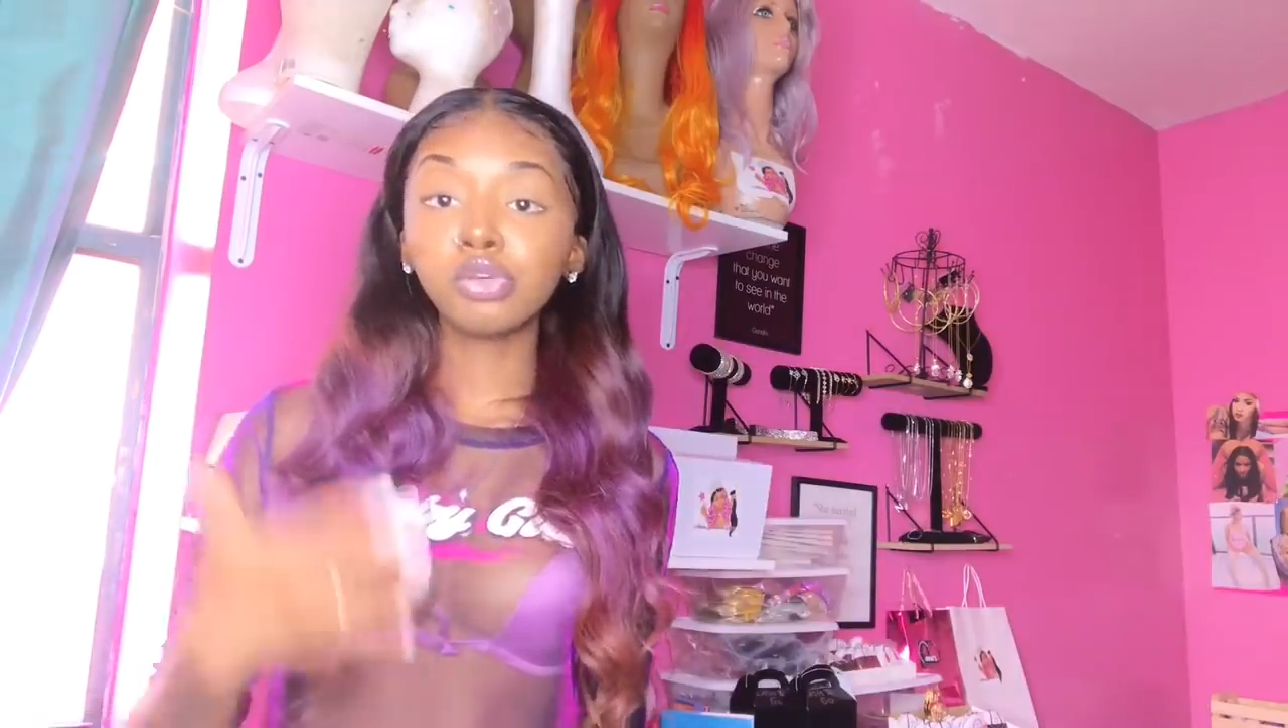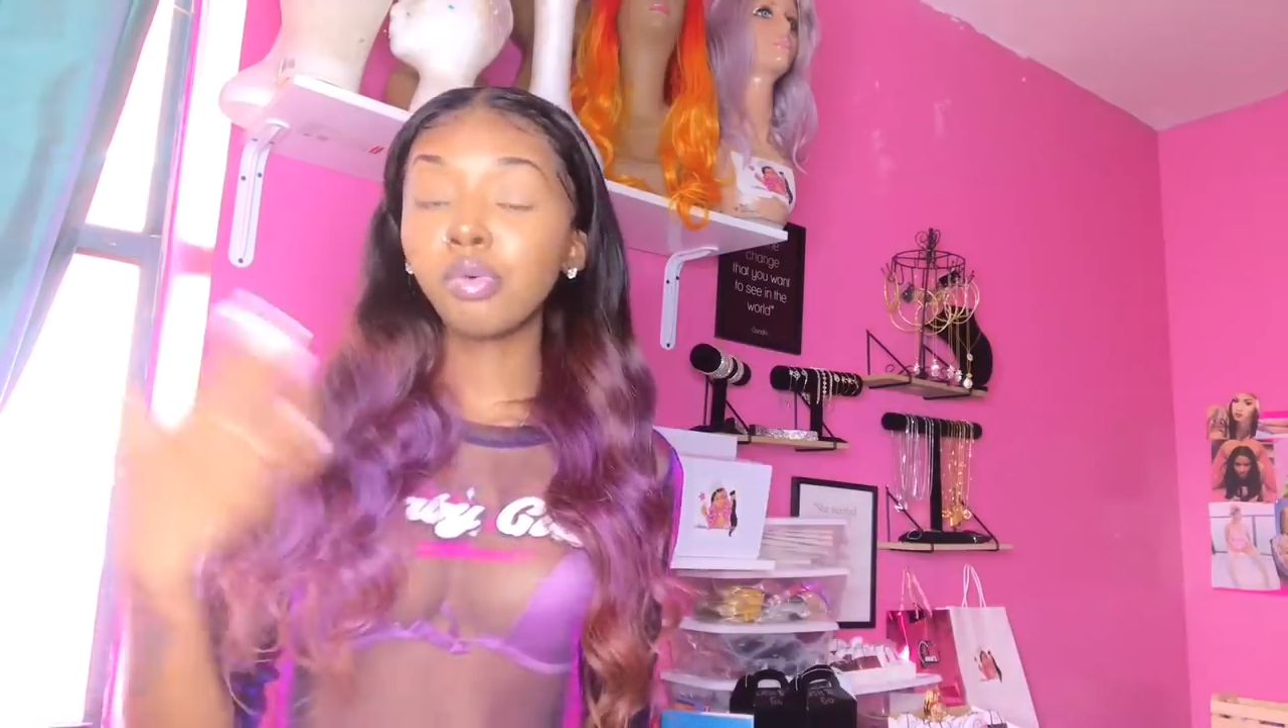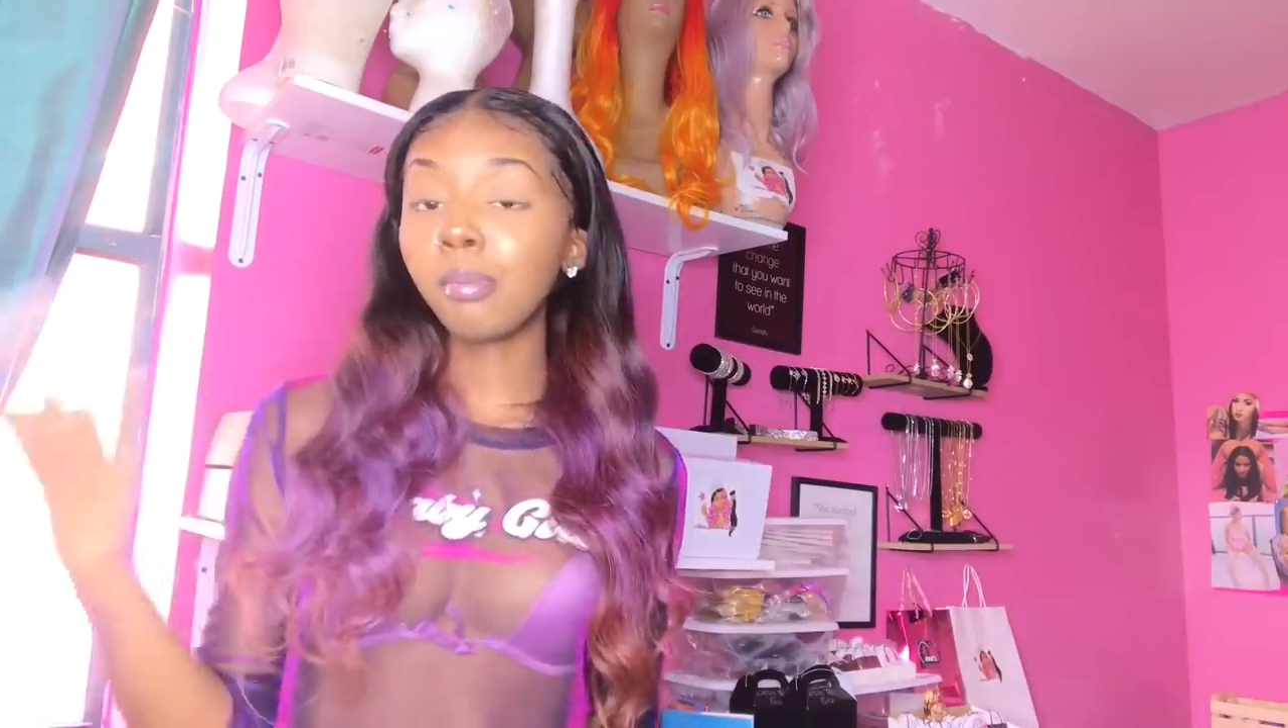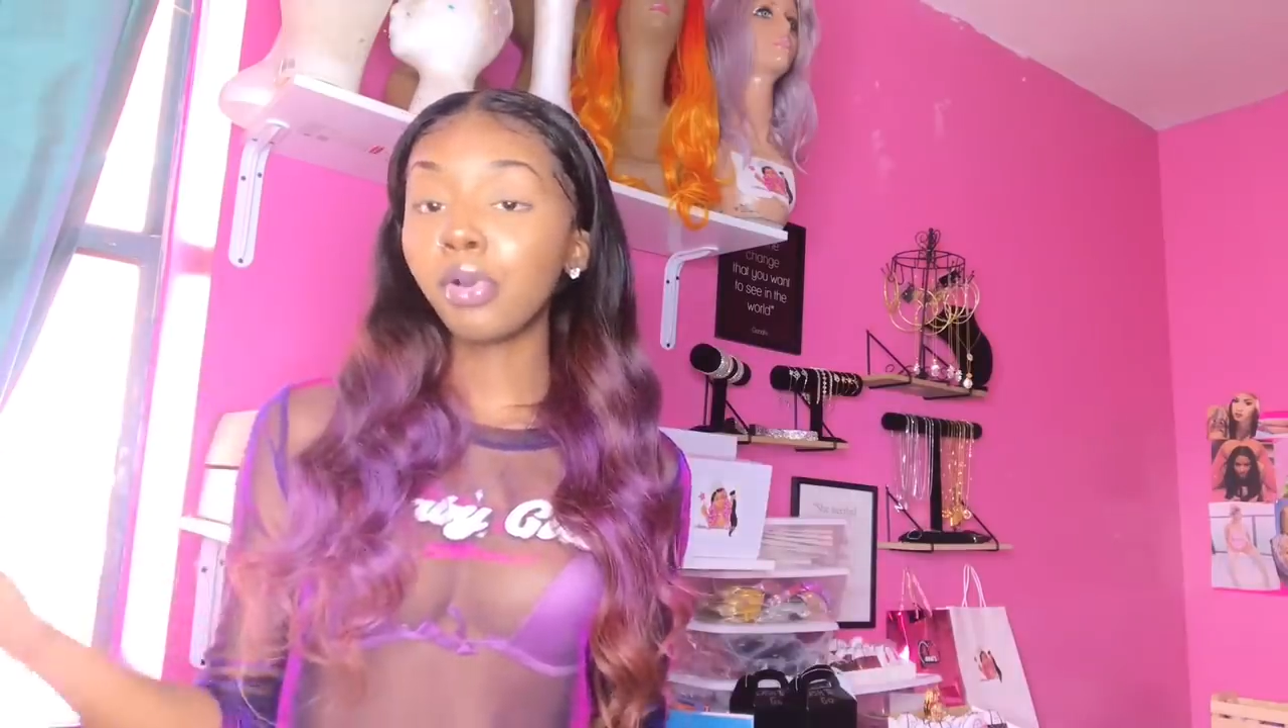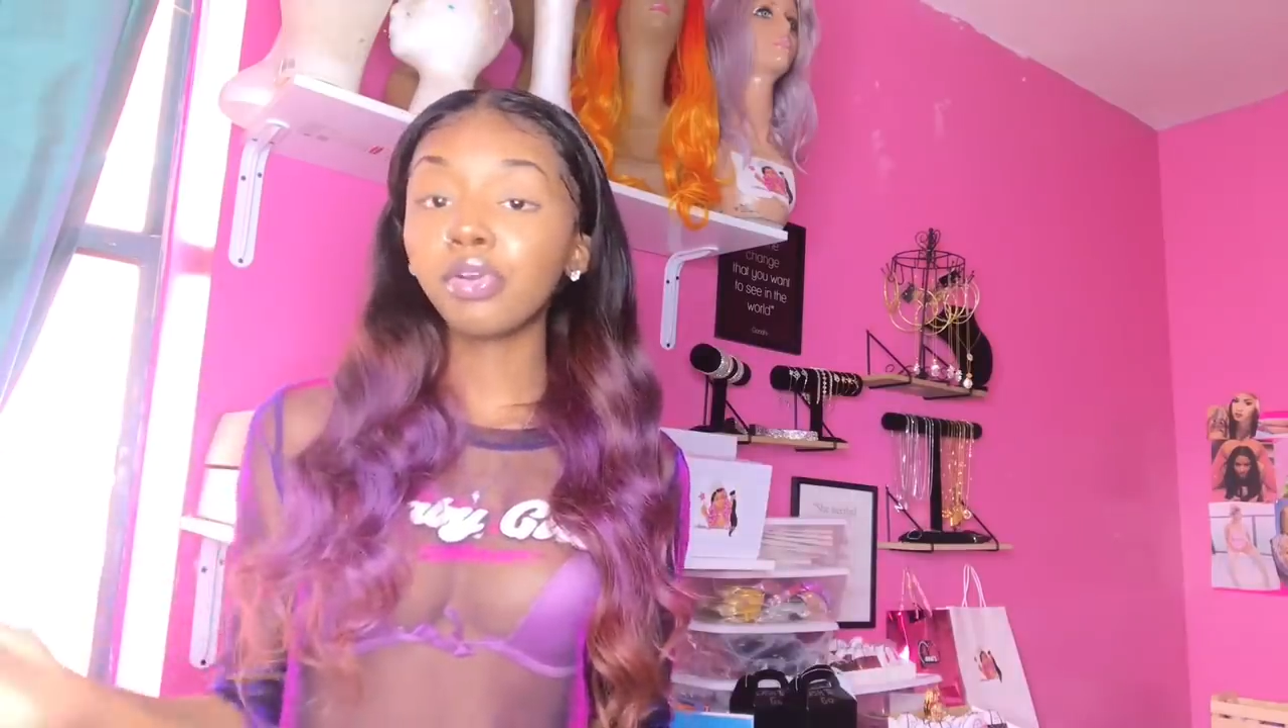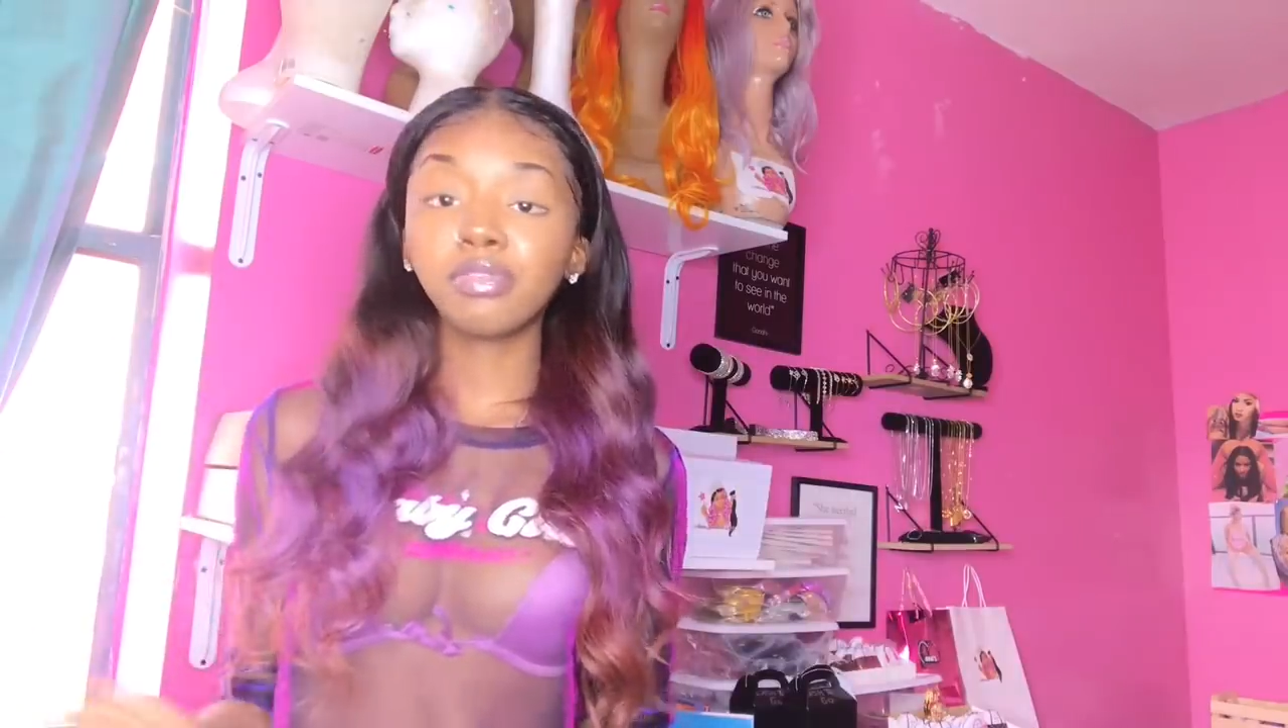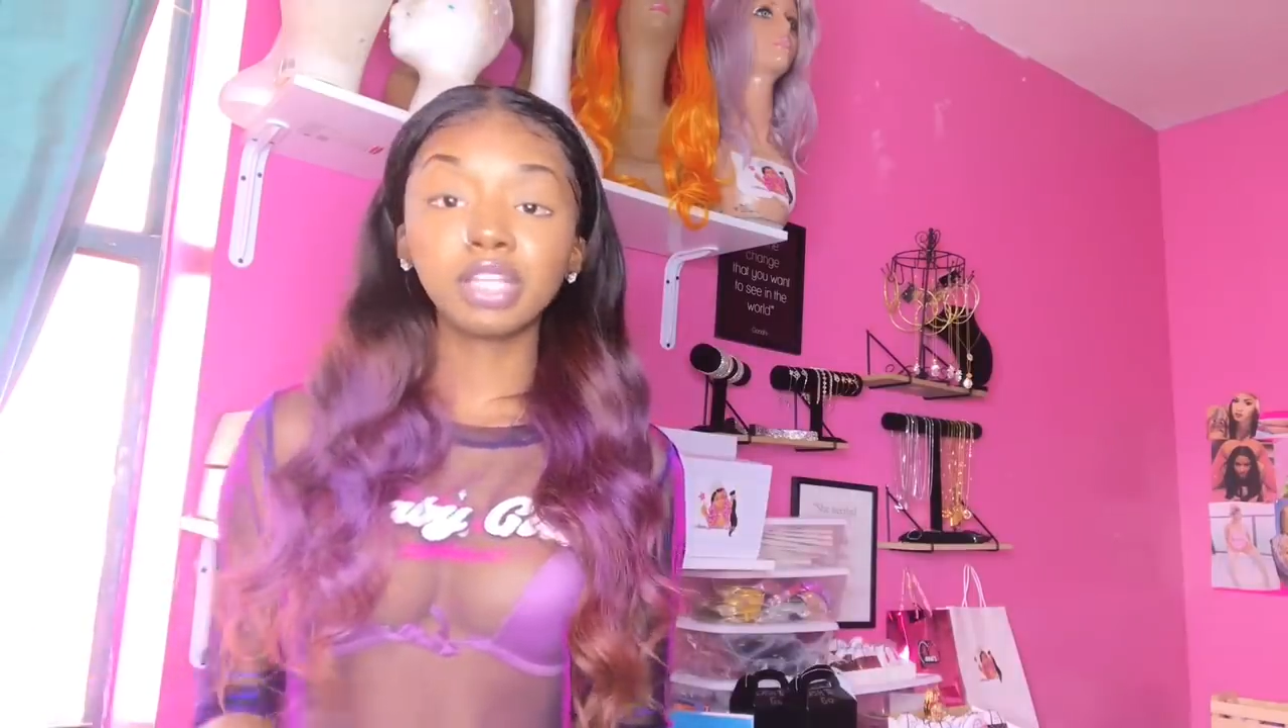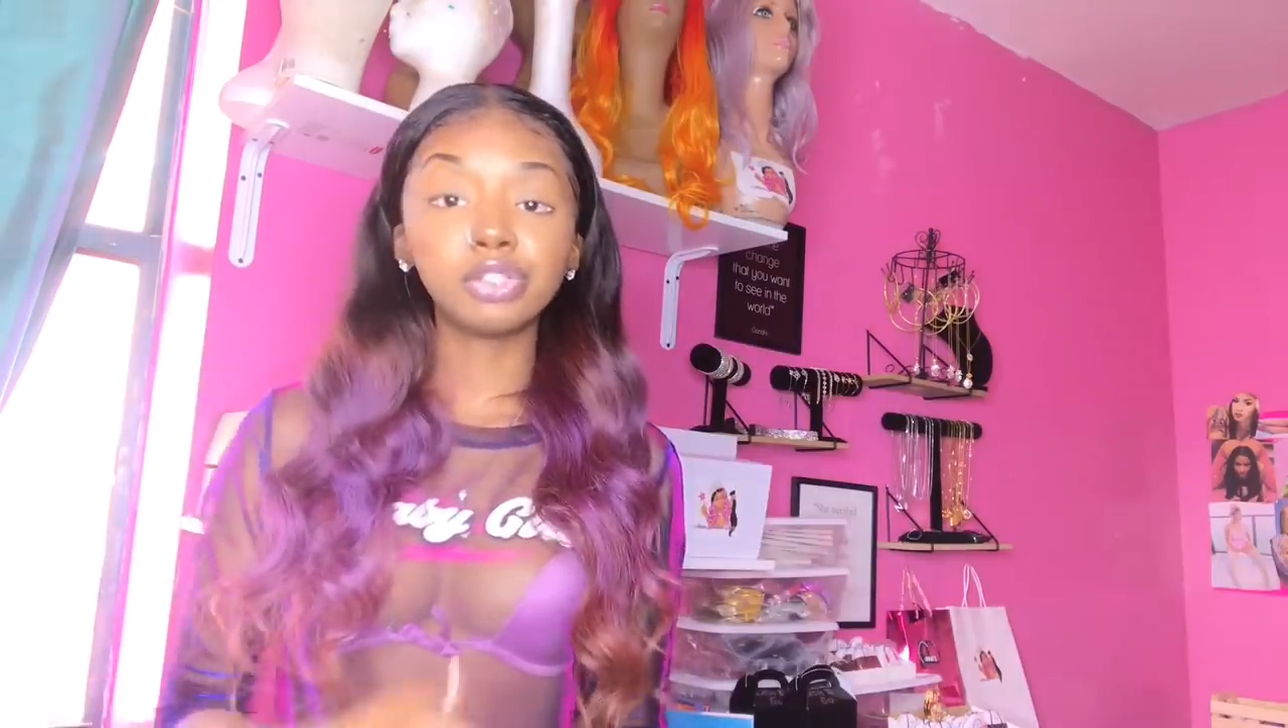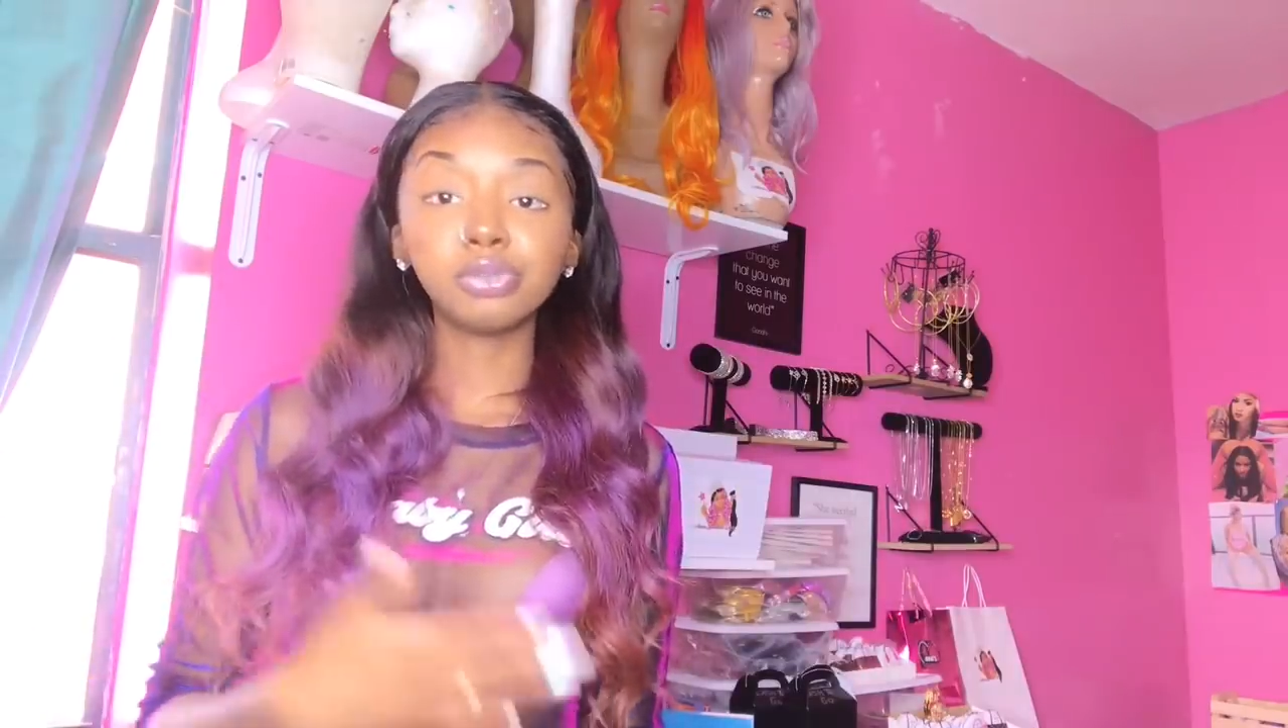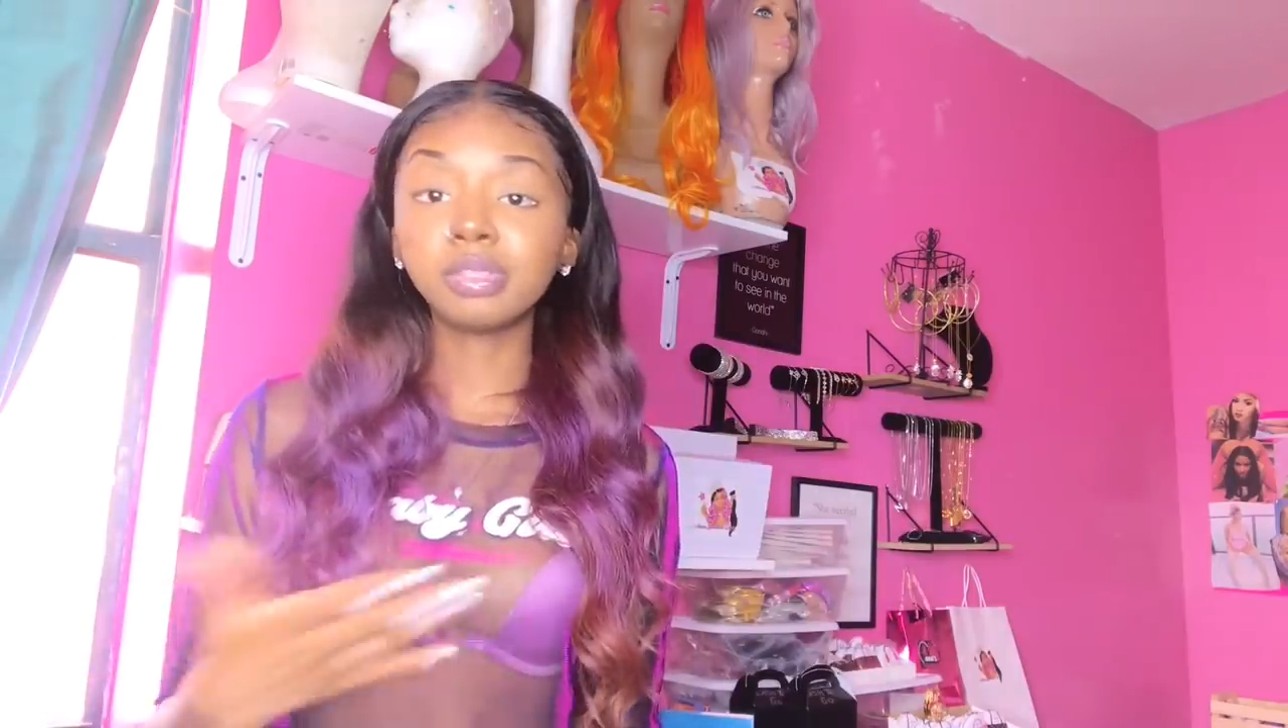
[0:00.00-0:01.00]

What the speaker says: who will motivate you,